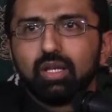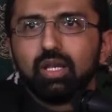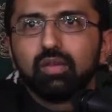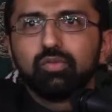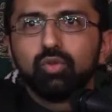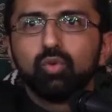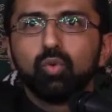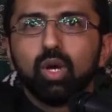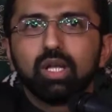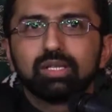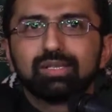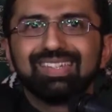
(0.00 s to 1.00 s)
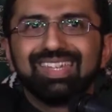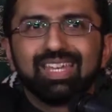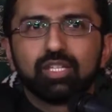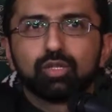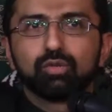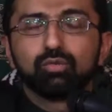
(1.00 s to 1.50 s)
If you want to
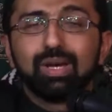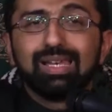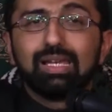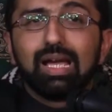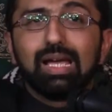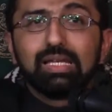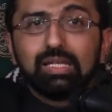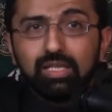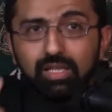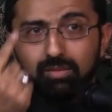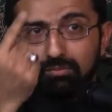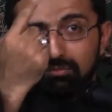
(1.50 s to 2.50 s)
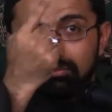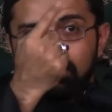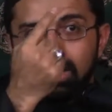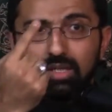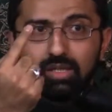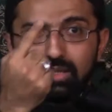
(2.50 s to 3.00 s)
get to
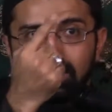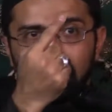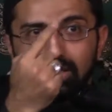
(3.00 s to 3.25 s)
Al-Alim,